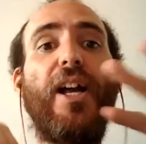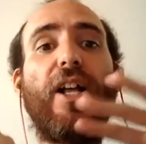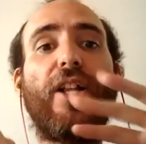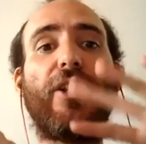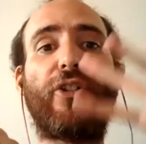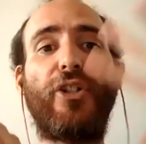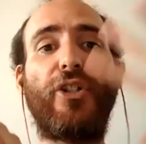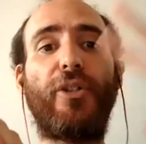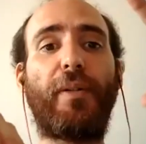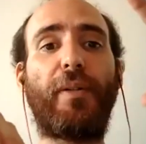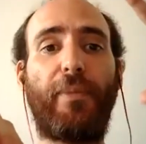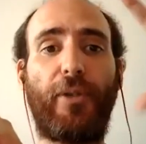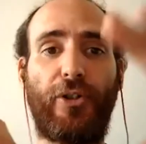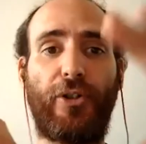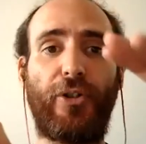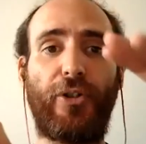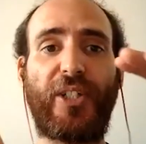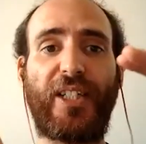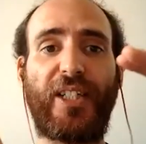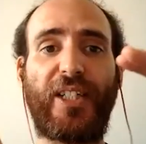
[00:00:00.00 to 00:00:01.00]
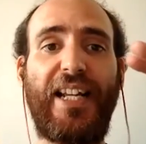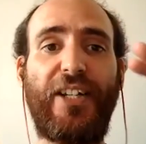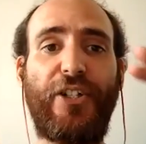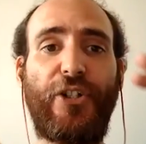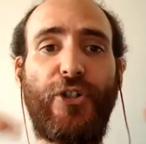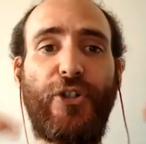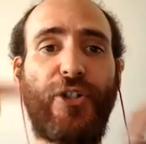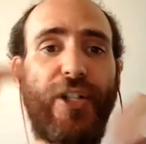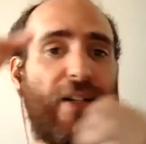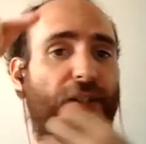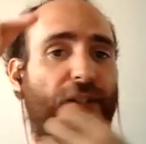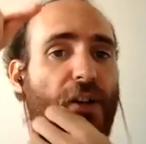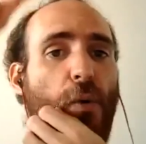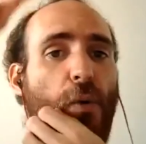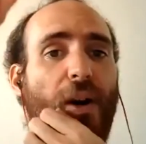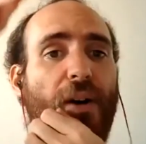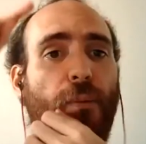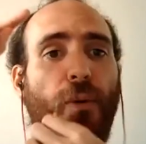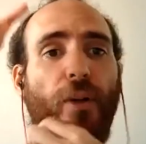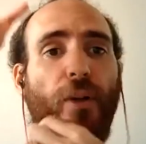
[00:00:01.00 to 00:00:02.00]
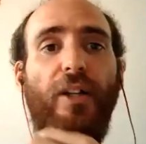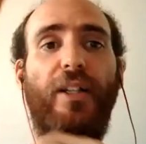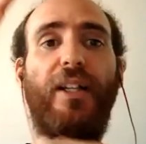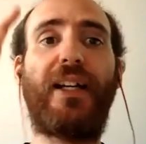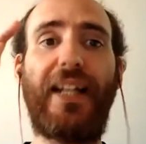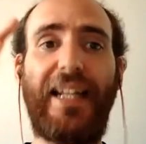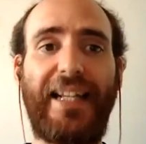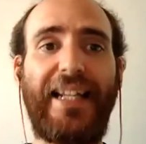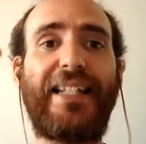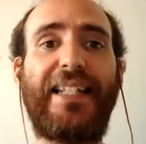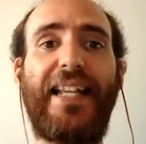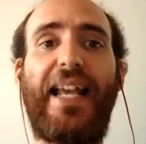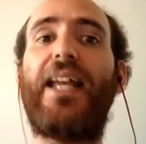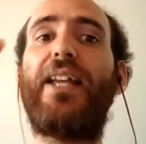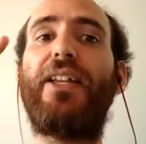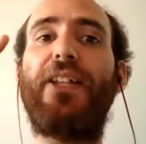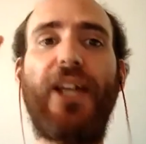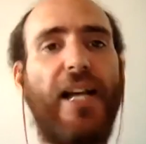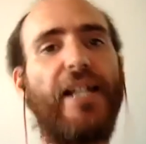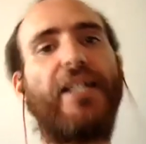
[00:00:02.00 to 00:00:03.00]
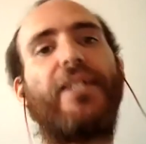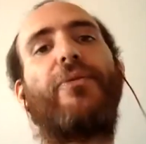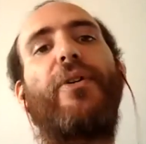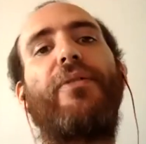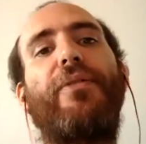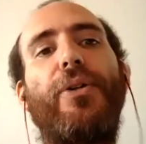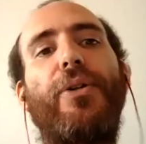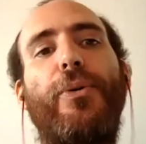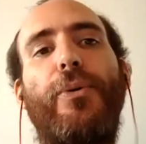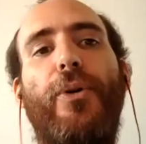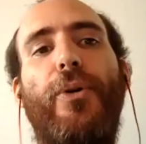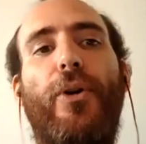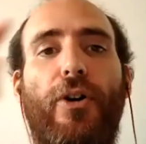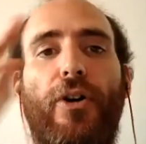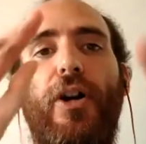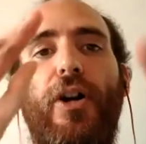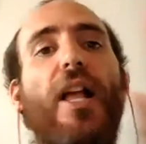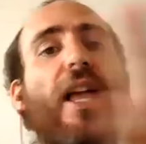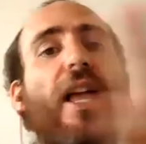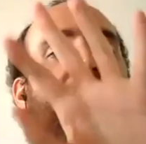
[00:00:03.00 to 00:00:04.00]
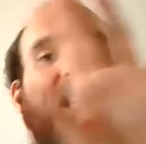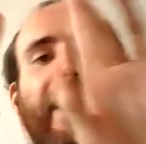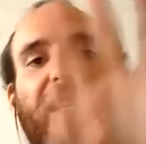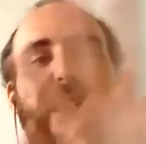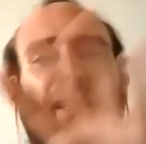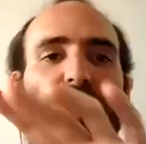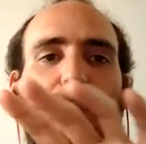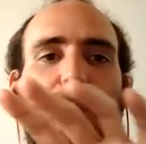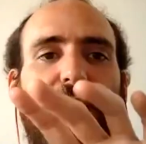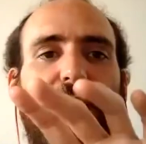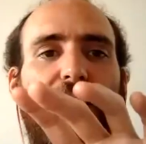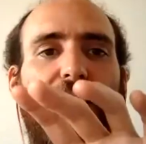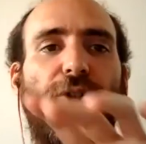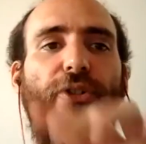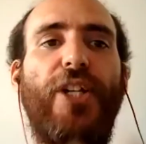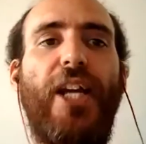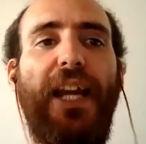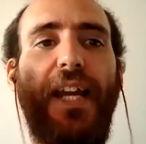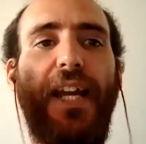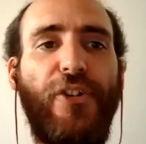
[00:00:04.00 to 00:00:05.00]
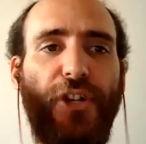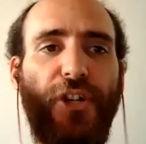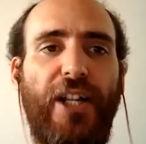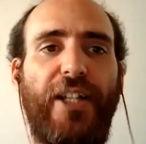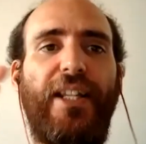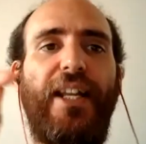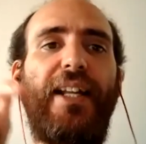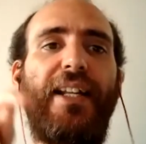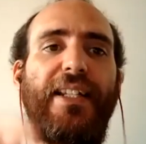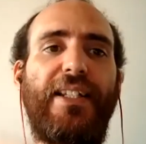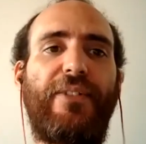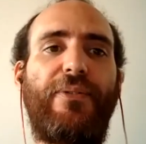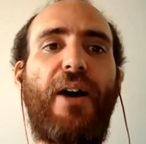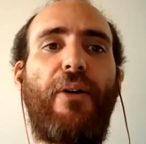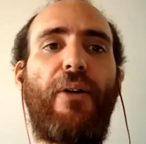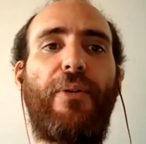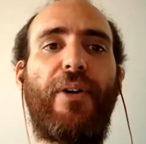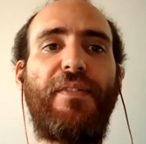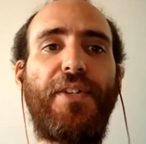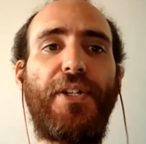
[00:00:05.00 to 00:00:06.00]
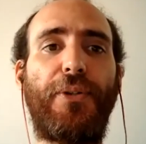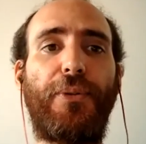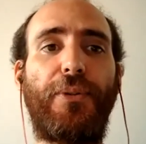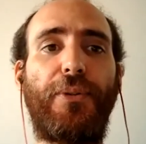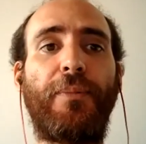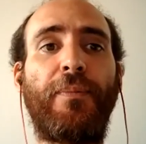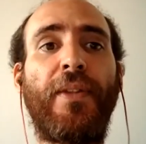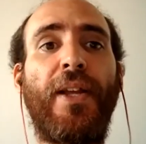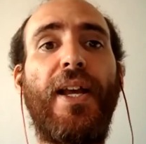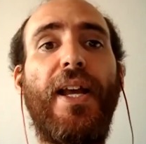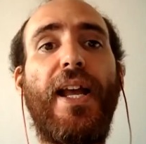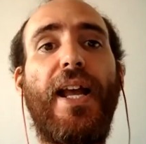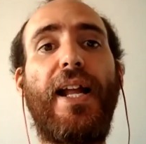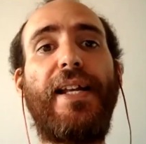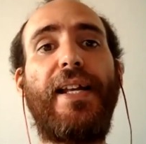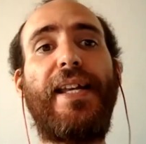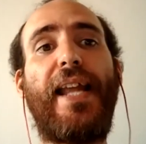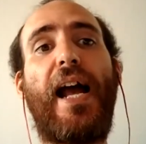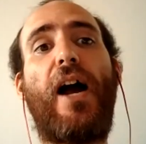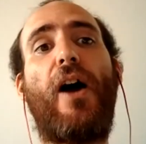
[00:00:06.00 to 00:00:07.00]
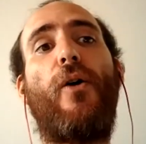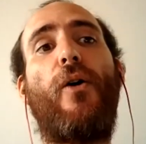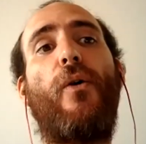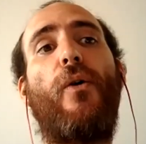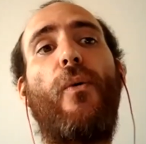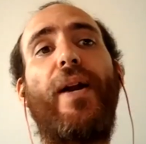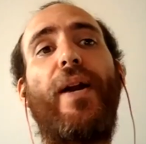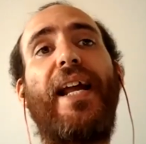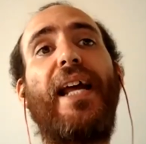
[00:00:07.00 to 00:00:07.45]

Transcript: So you propose two translations and someone will click and say, yes, review, or it needs something to change, and then it's now reviewed. Now, when